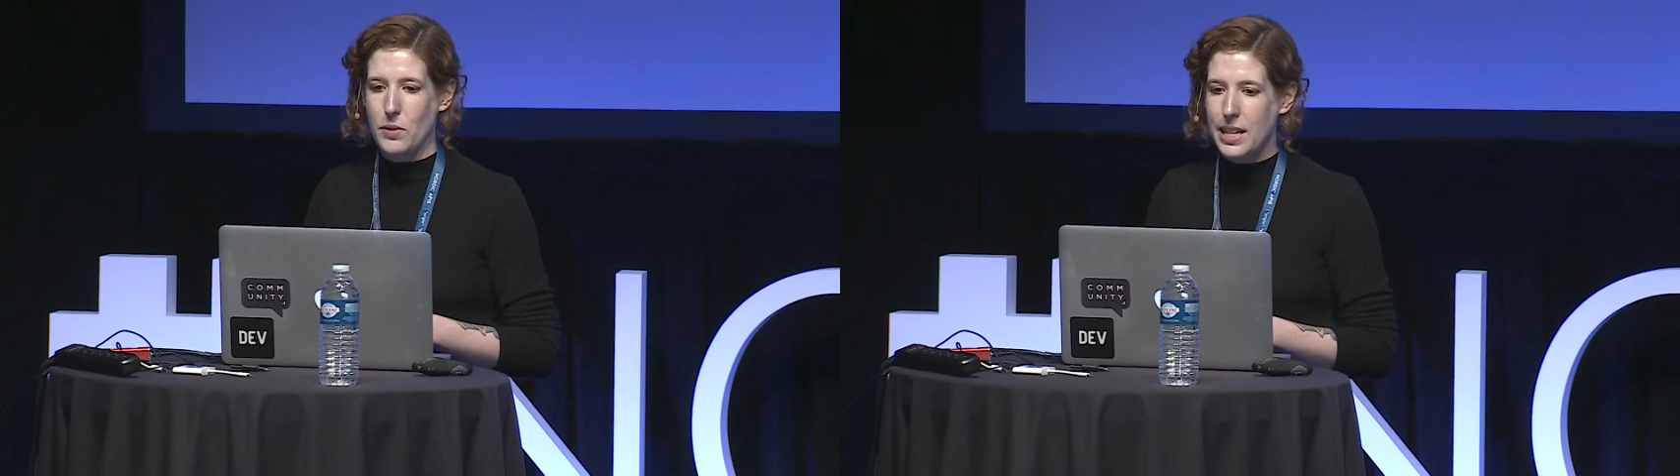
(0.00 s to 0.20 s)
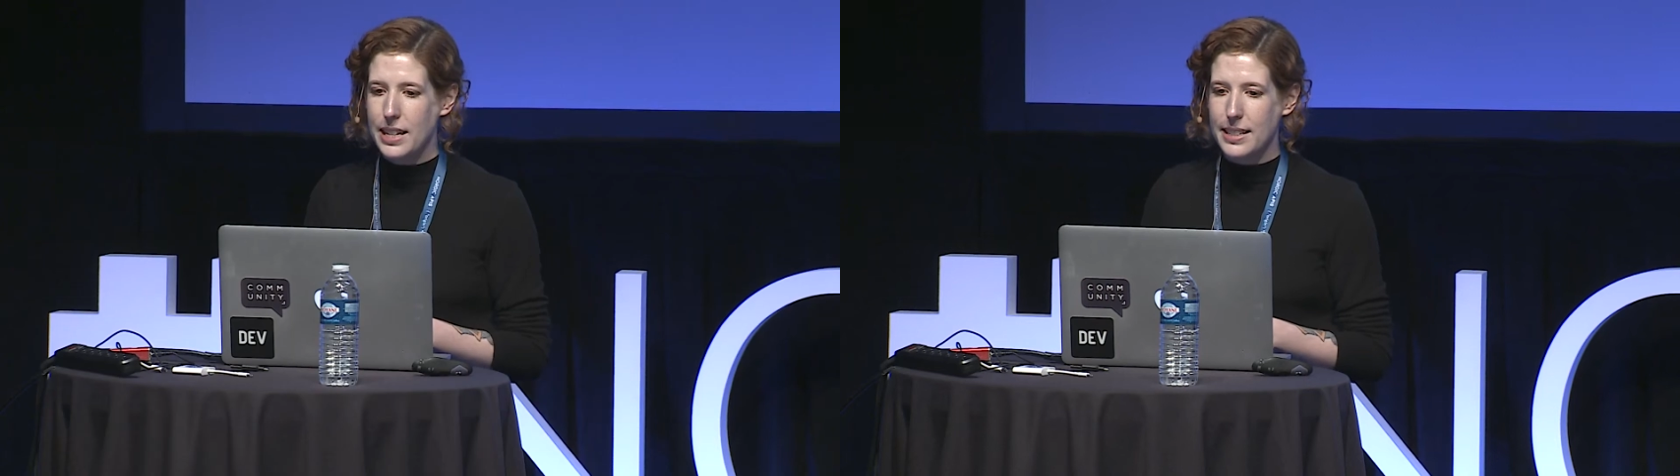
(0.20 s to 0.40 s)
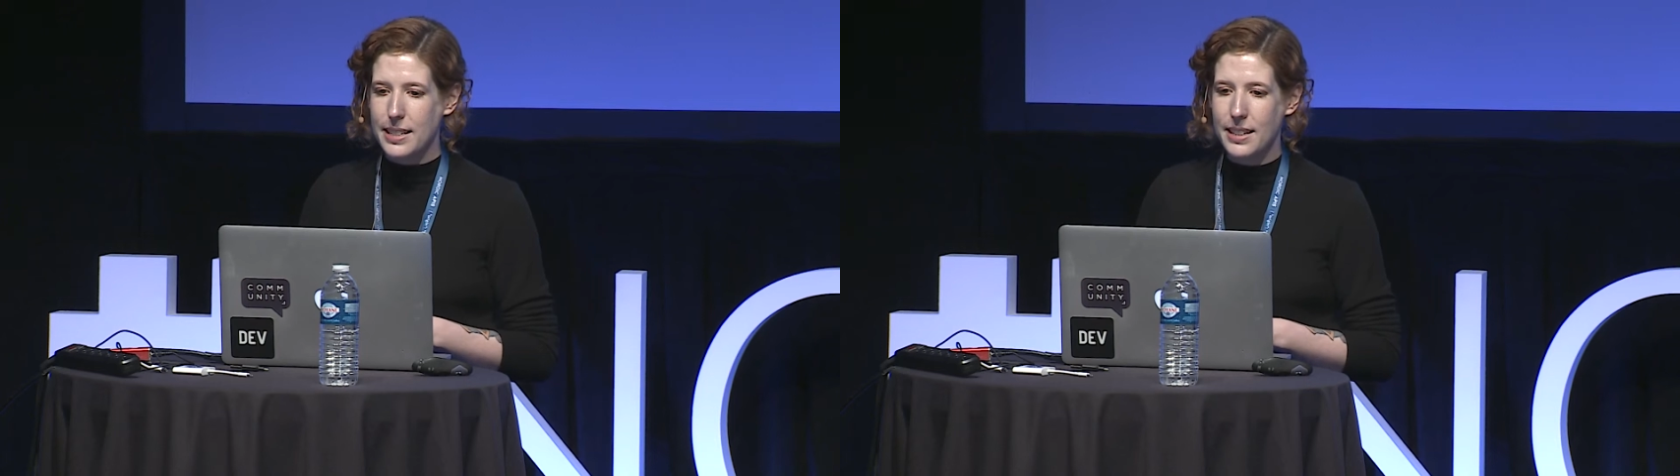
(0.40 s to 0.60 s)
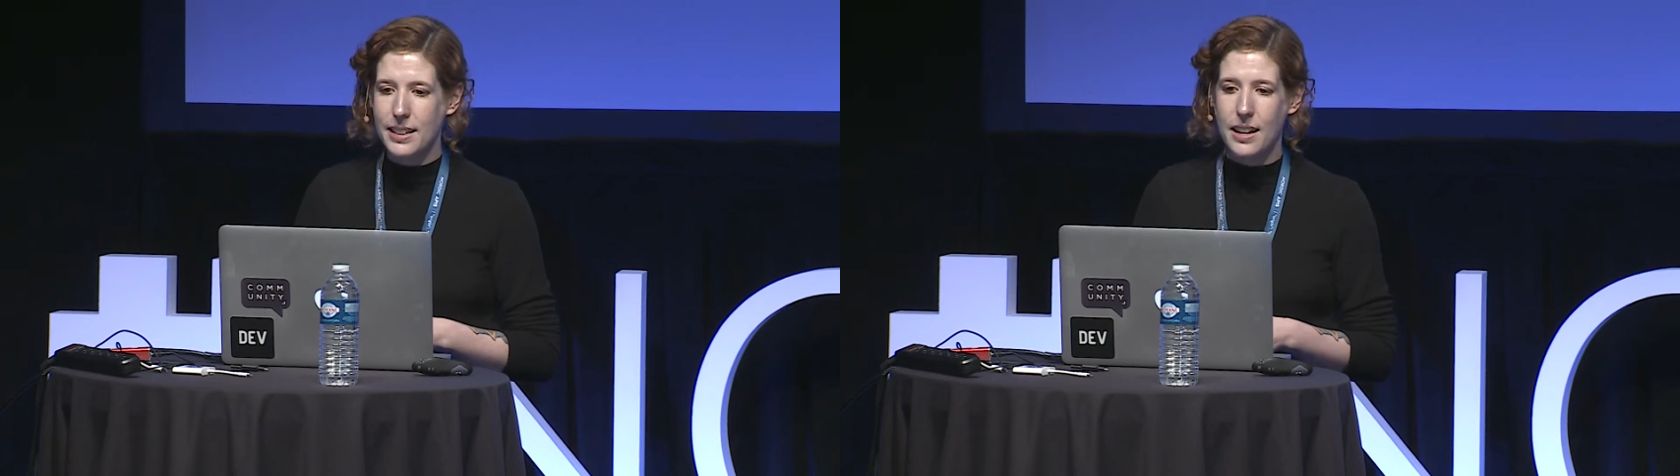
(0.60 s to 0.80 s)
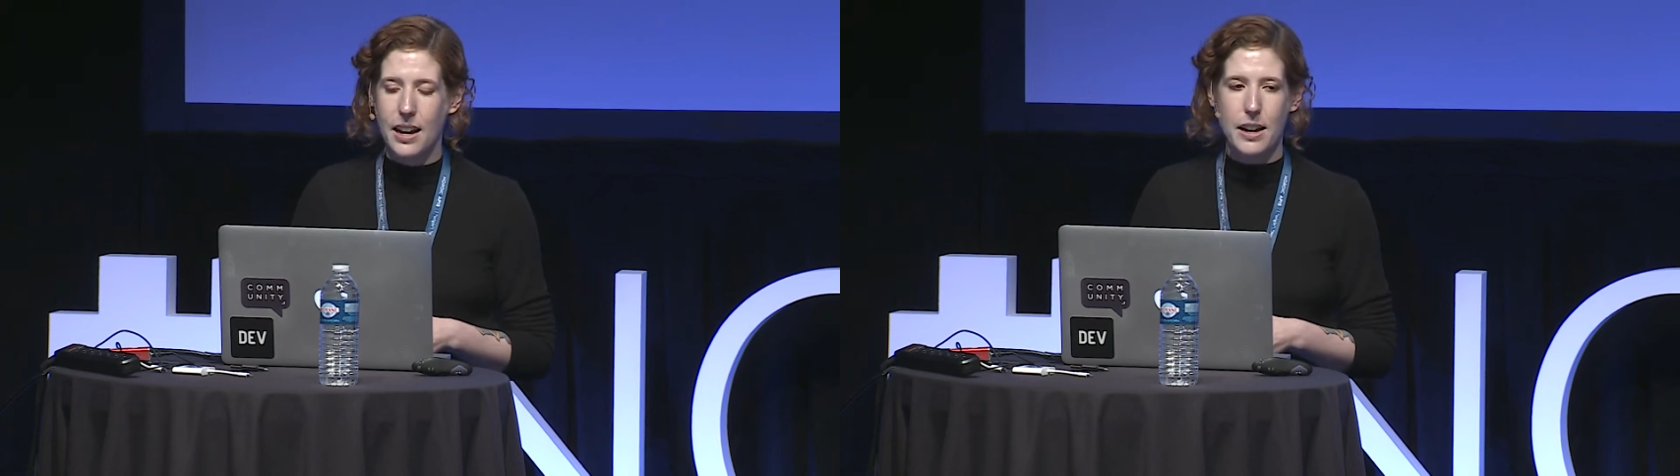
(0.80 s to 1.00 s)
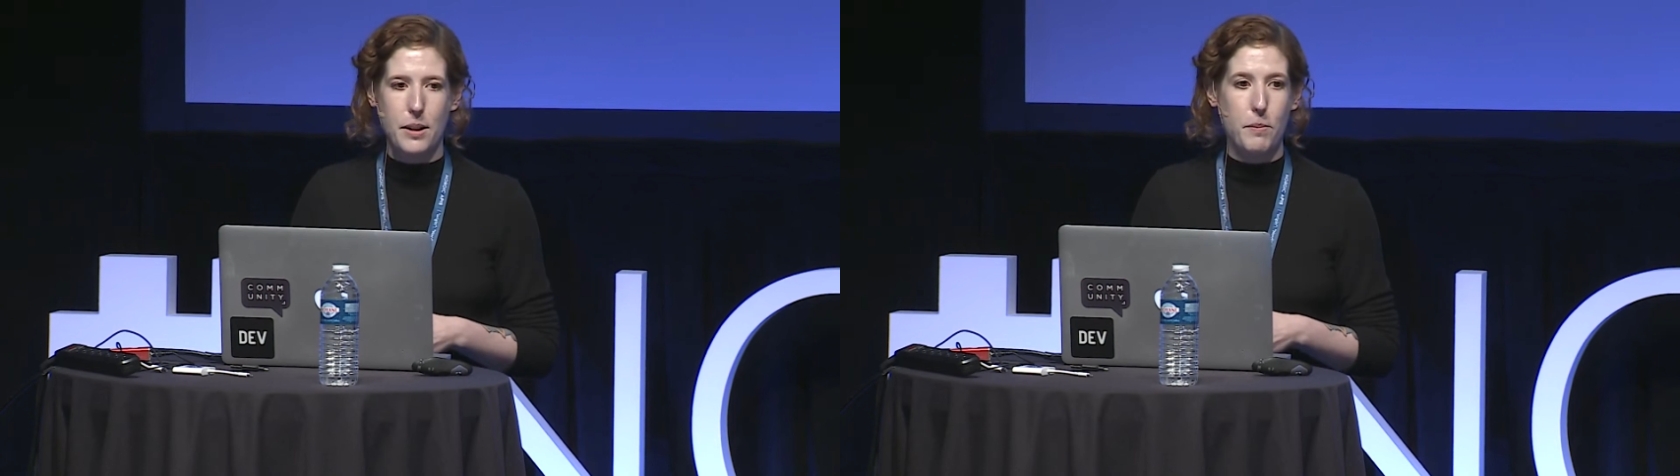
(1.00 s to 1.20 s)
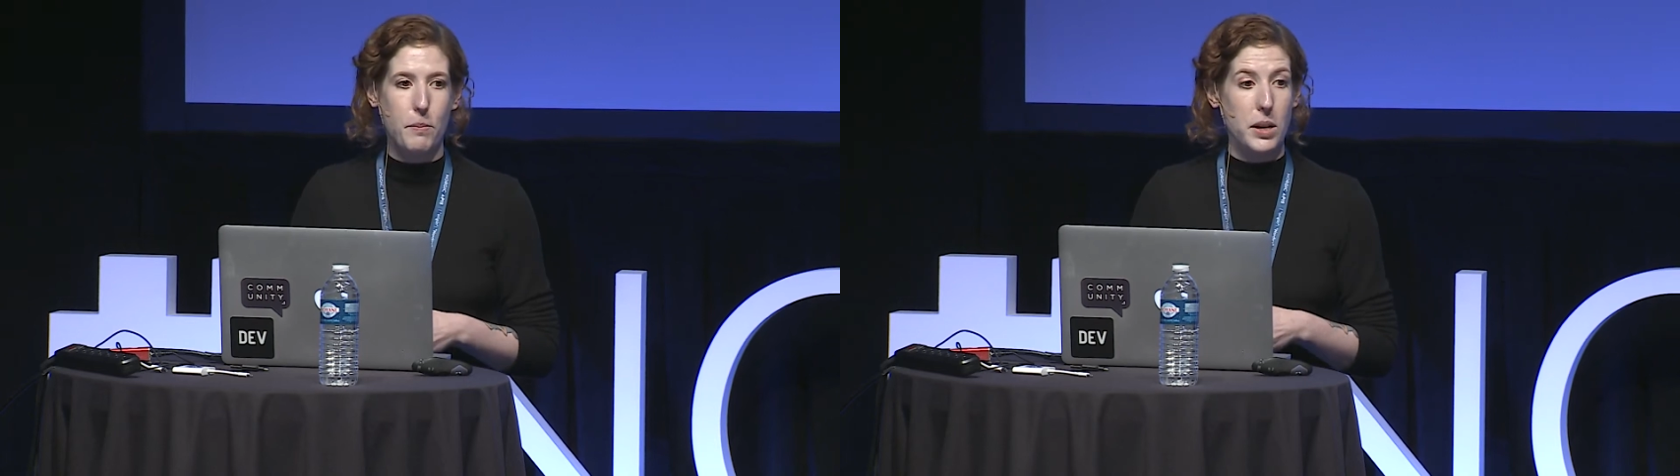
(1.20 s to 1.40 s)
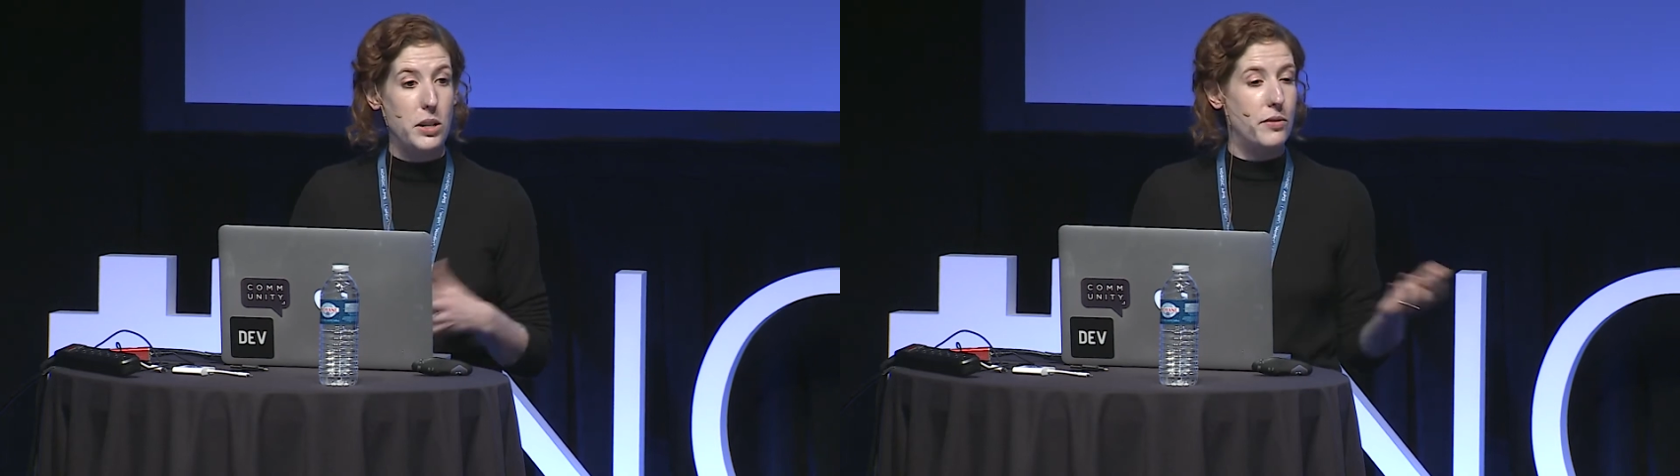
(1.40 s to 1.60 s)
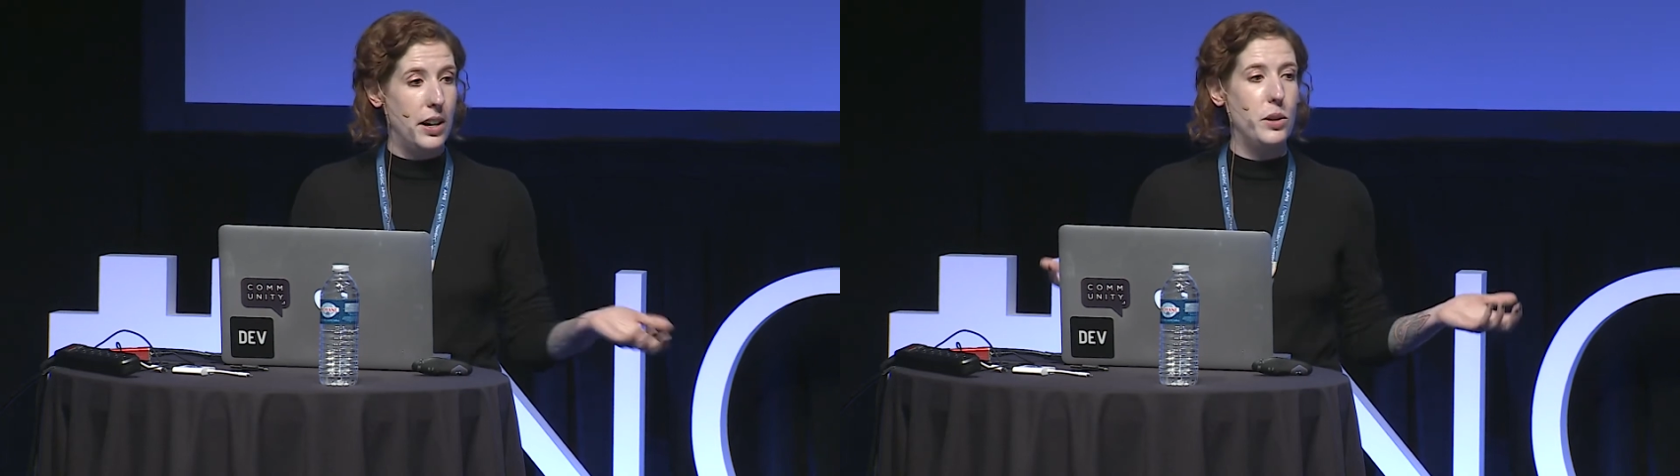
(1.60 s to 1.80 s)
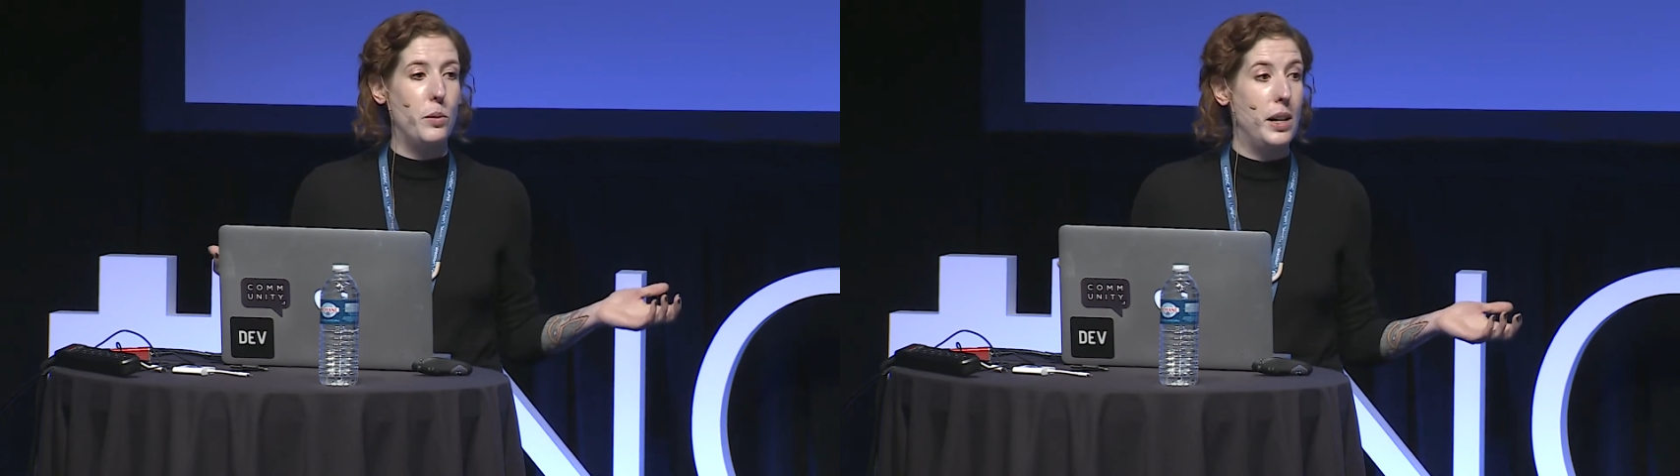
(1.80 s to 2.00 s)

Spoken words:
need it, but you found a